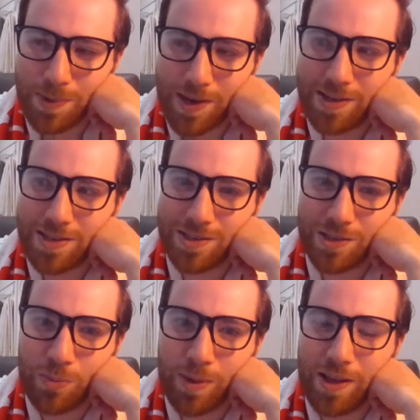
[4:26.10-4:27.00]
spot because
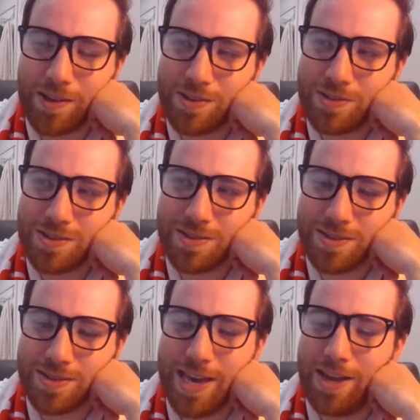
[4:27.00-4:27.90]
Klamala
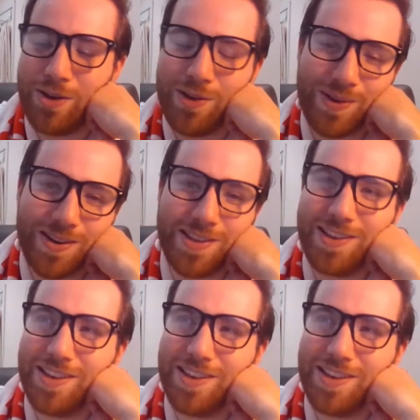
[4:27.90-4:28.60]
can't do it.